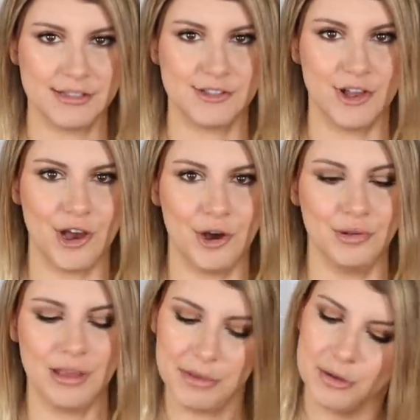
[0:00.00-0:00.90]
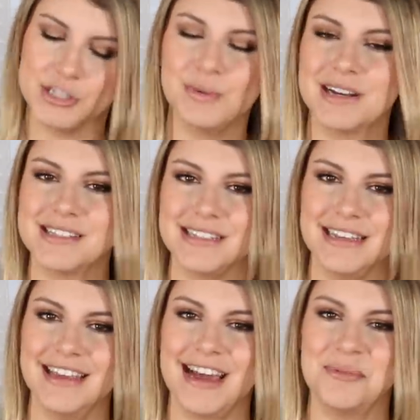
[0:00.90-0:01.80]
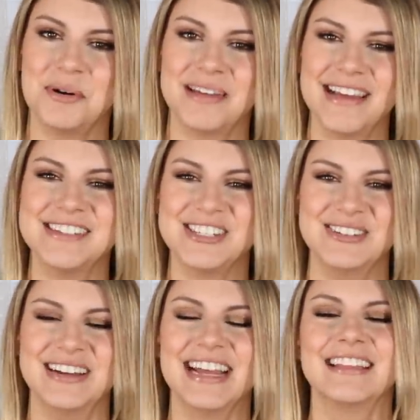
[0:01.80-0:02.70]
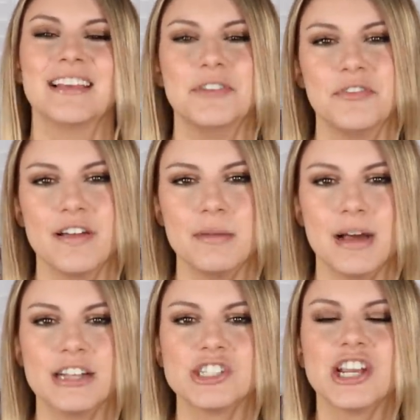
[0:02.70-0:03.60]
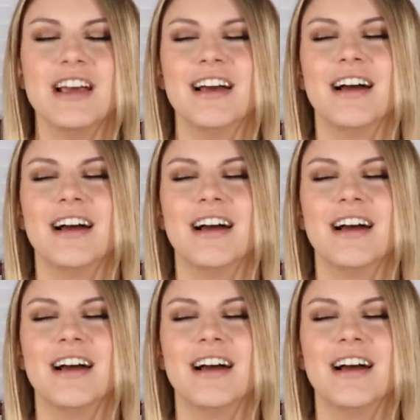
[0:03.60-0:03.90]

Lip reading: So let me know what you want to see and I will get to it. I love you very much.